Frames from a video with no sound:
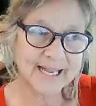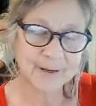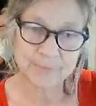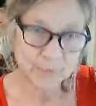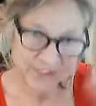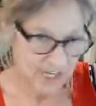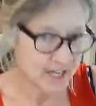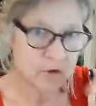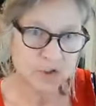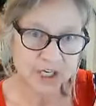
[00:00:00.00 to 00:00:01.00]
At which I
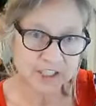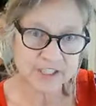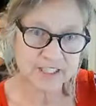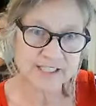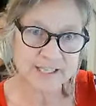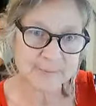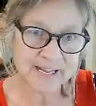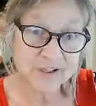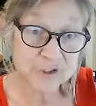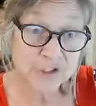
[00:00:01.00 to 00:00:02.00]
go judgy because I'm
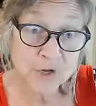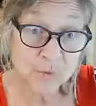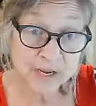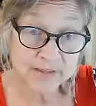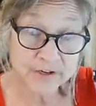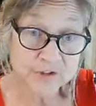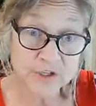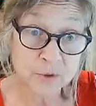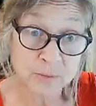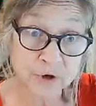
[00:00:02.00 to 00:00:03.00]
like, there's no way they're
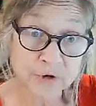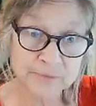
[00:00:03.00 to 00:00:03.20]
sober